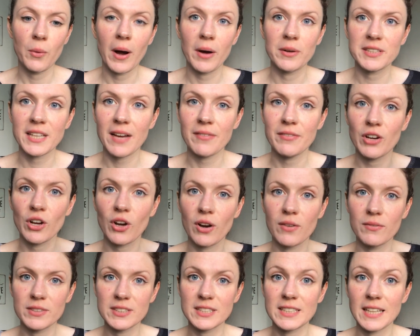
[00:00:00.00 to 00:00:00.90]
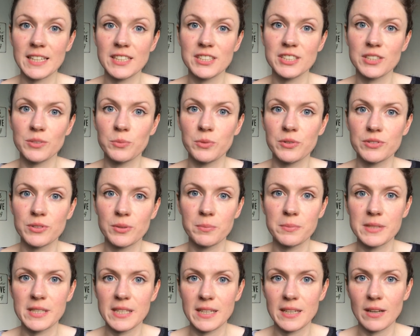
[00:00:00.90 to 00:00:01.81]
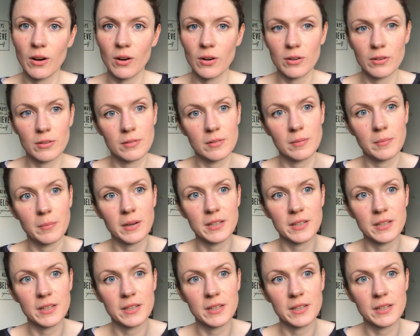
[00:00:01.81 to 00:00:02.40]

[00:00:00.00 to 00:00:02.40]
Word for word: I was having a conversation with somebody on